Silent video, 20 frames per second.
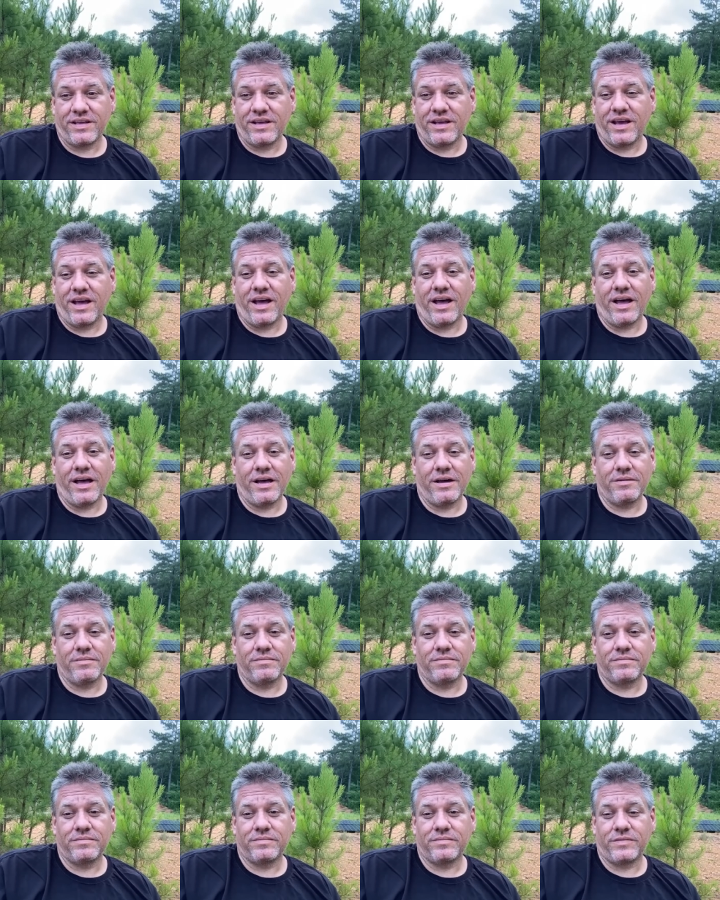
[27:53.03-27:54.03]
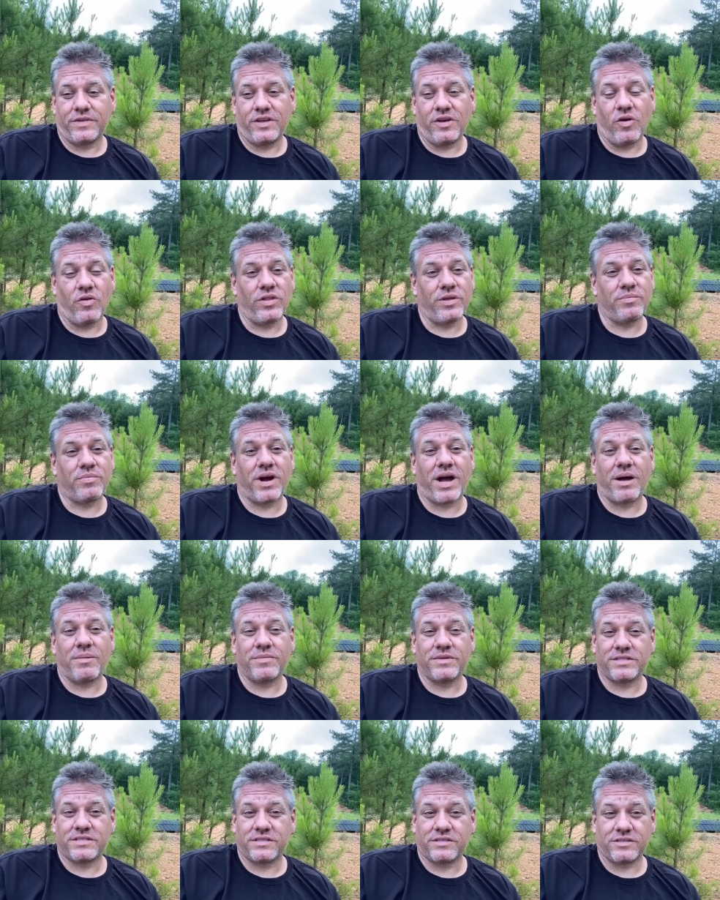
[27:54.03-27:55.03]
The only problem
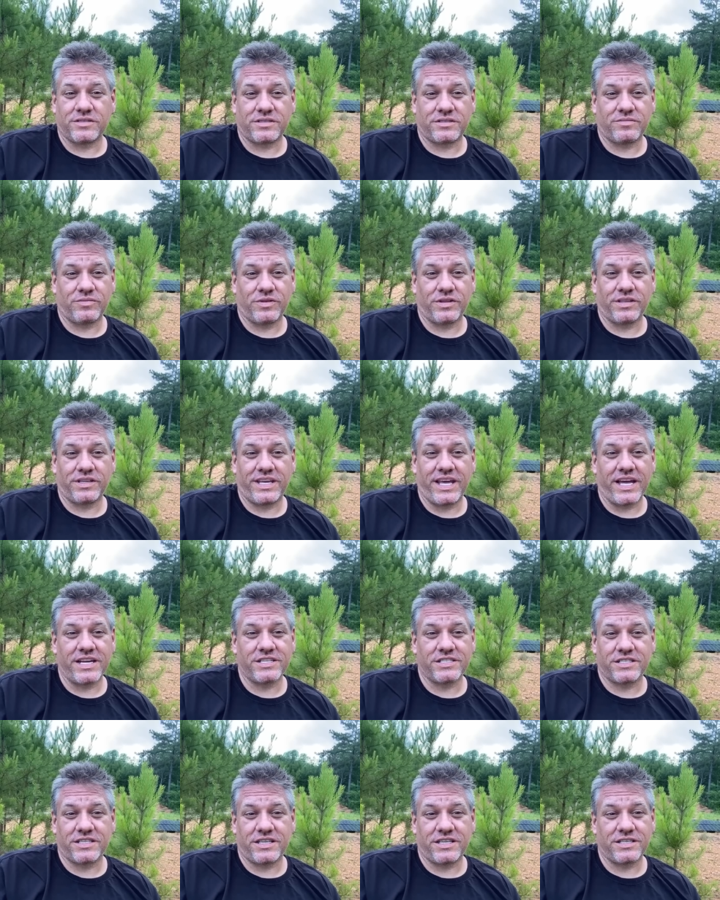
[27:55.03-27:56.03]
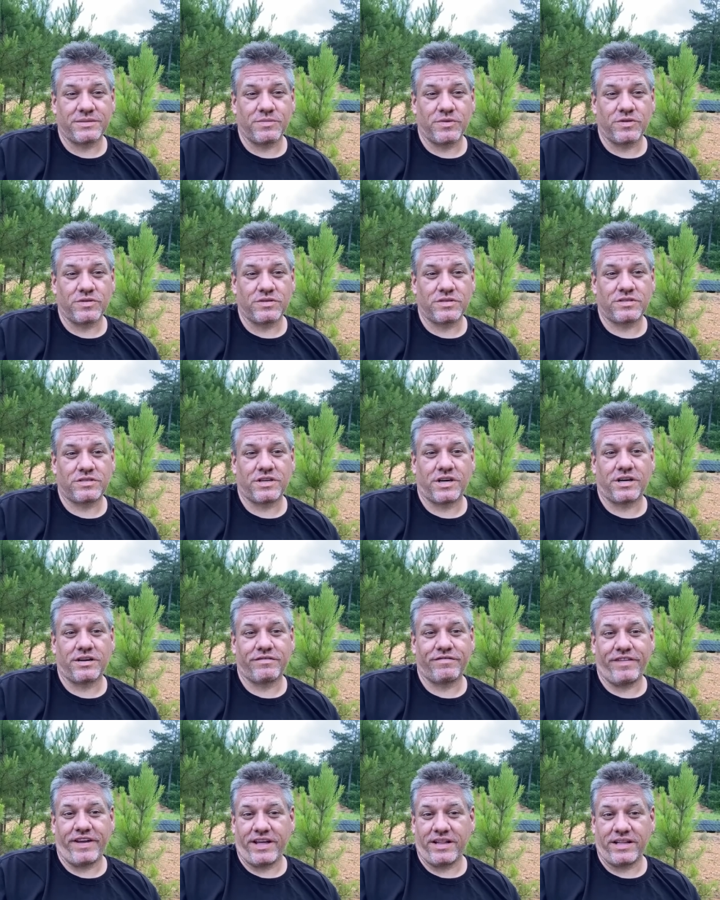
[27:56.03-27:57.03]
is those when the gadgets and gizmos start
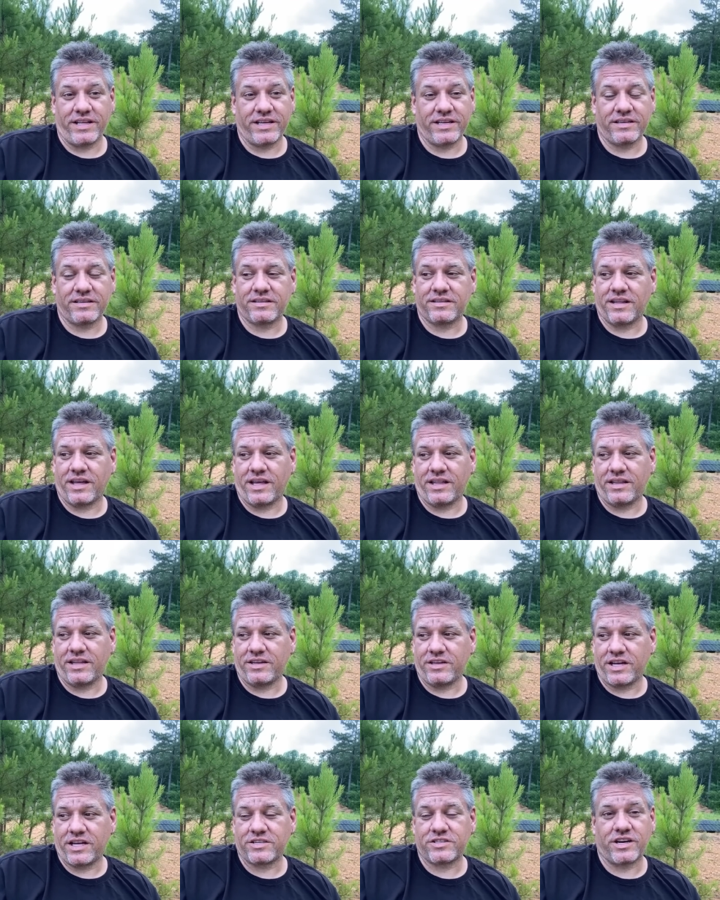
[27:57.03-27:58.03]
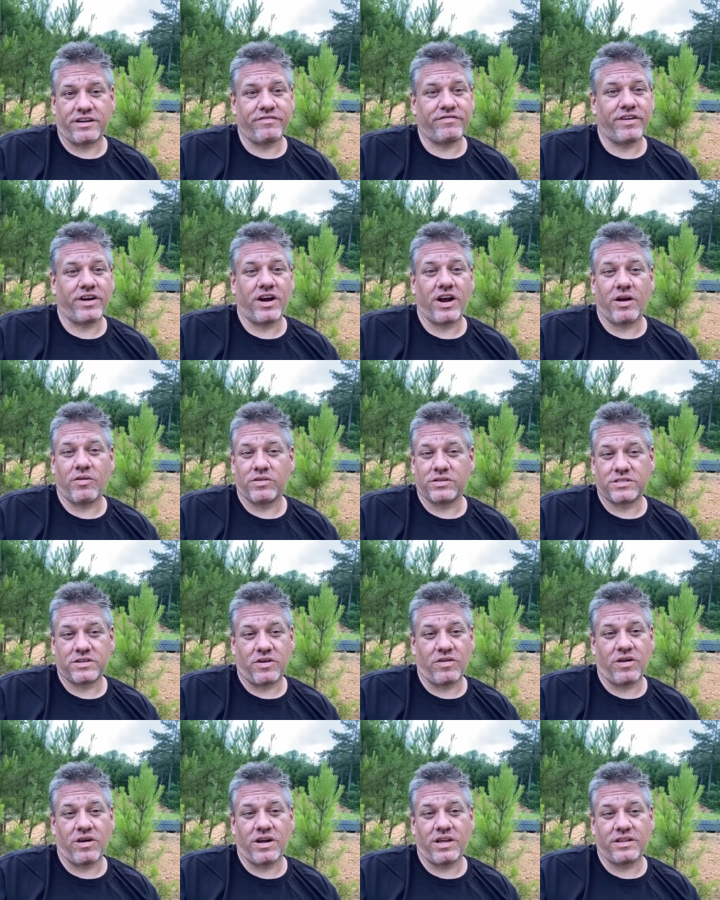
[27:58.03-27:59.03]
failing, and then you got to try and figure out what's
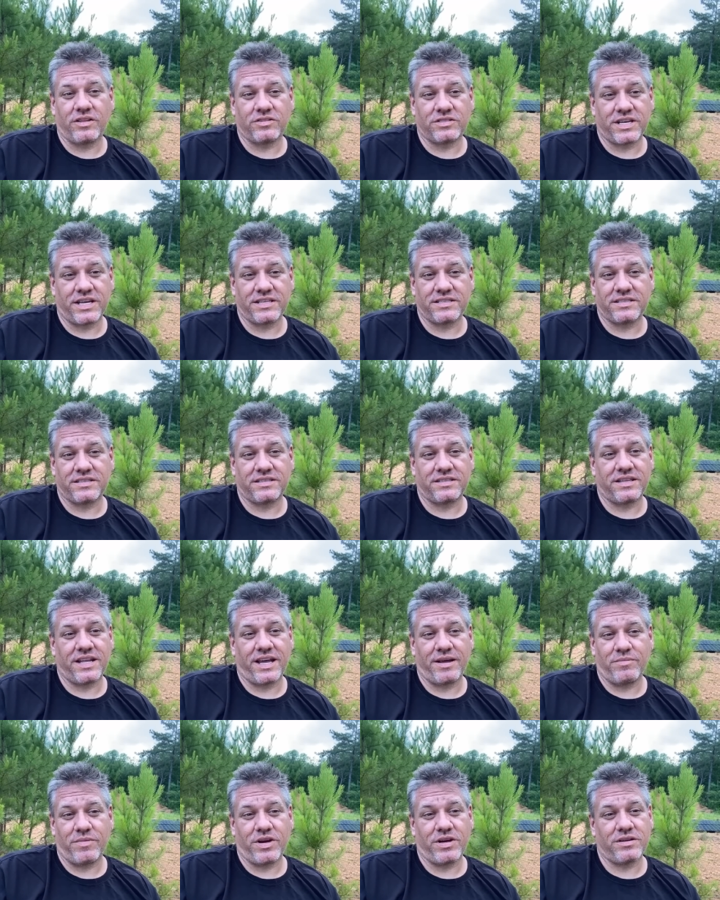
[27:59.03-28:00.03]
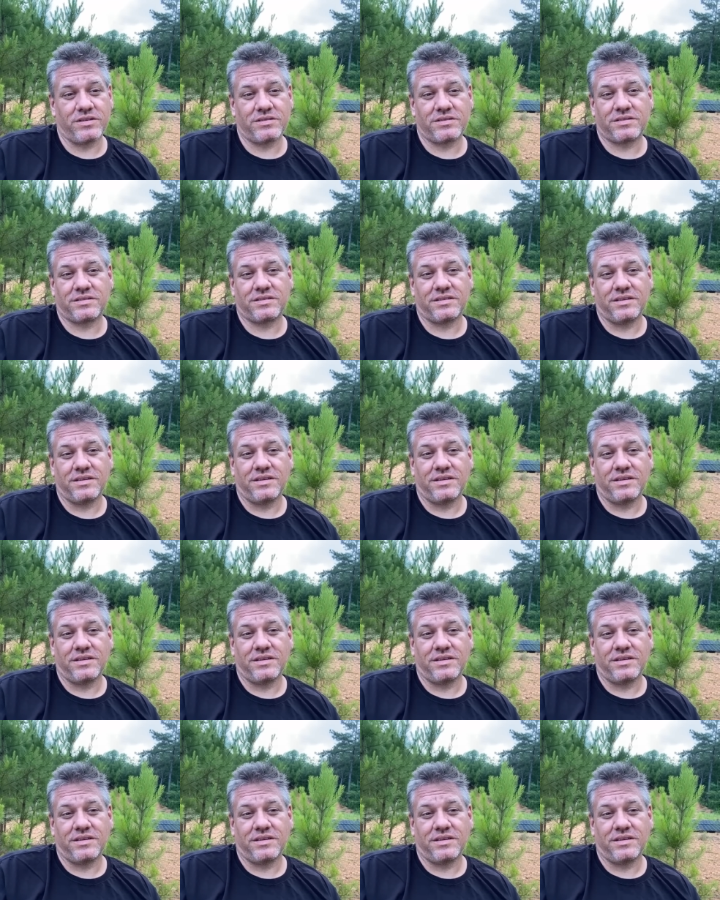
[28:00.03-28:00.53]
going on. Those kinds of nightmares.